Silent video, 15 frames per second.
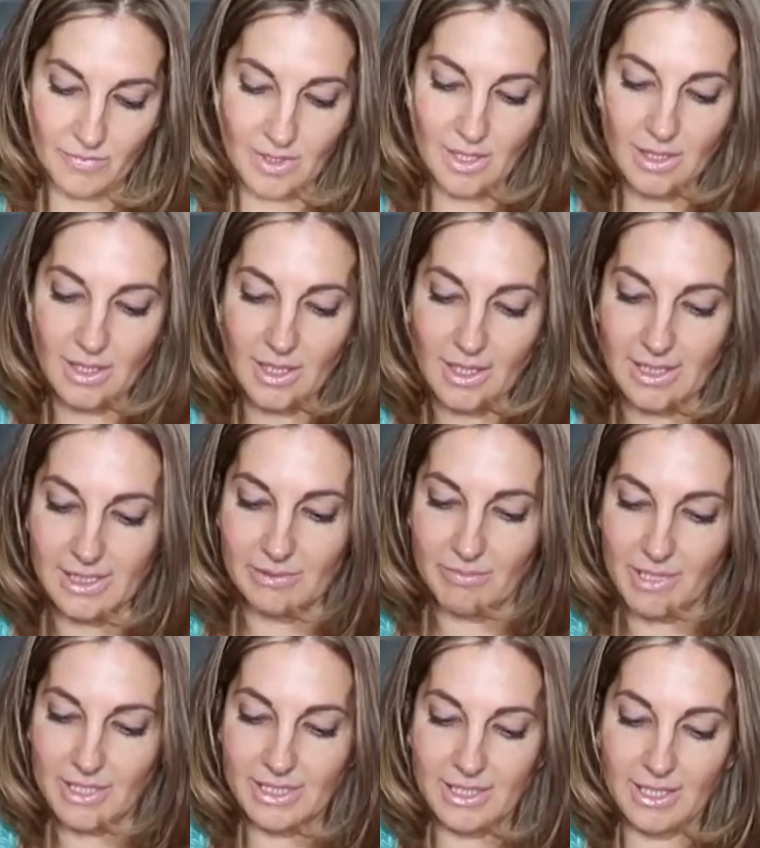I think it's
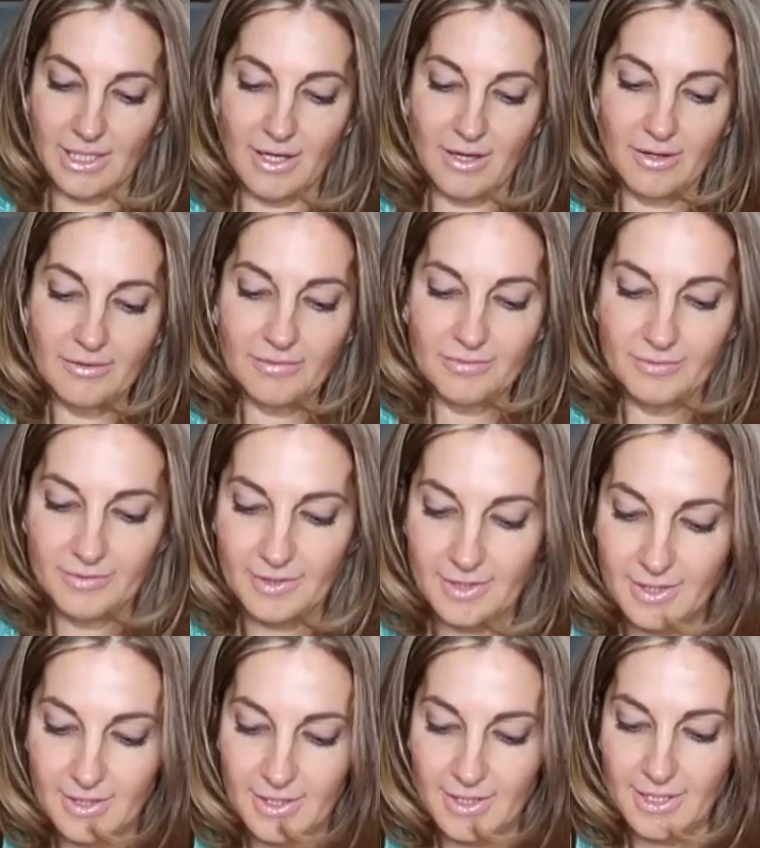mixed enough.
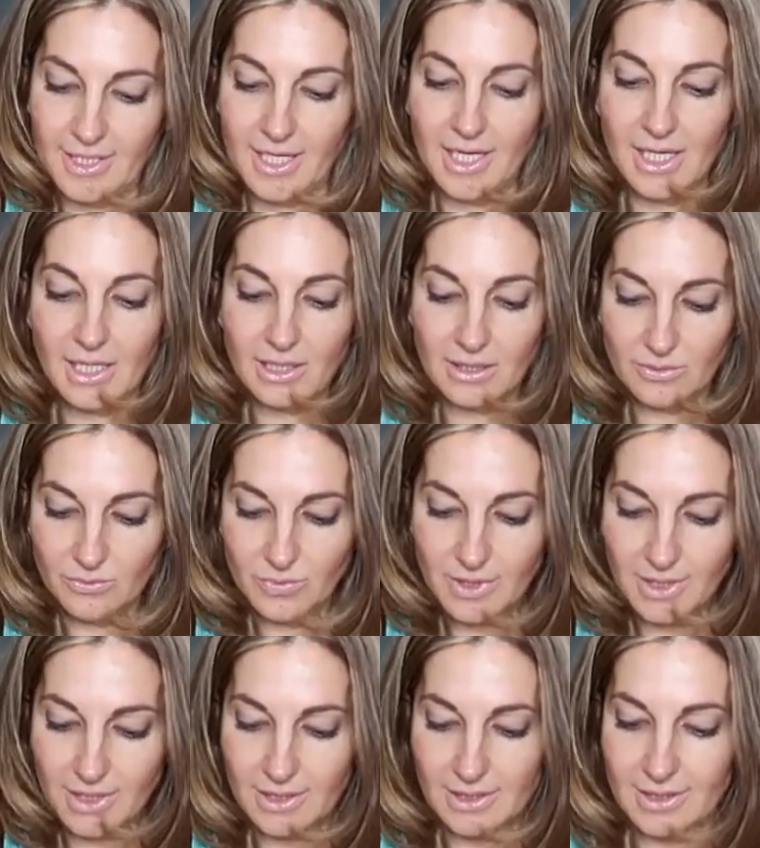And
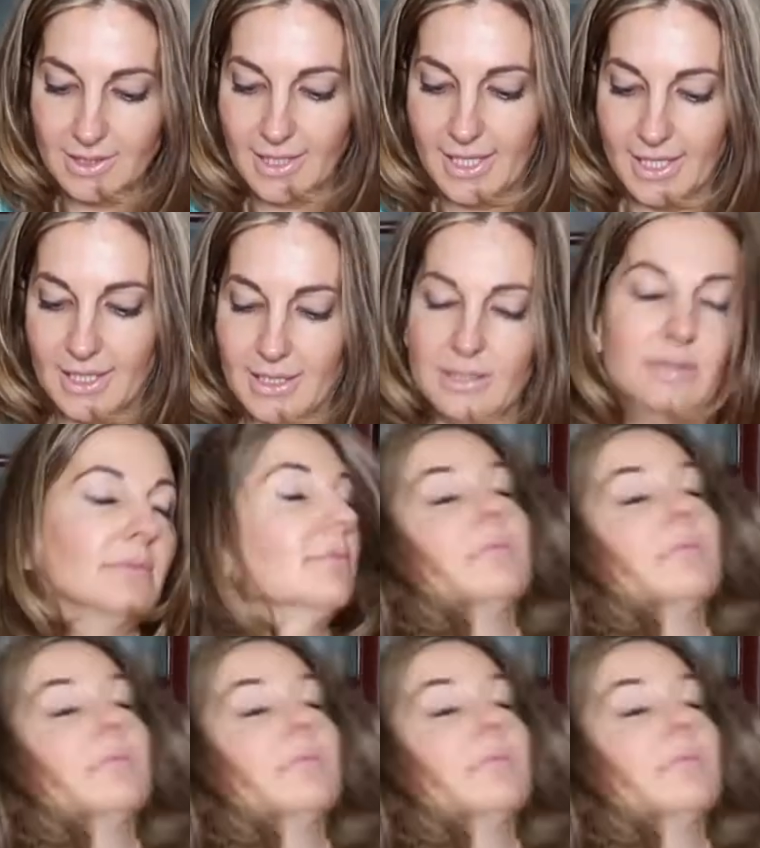we let it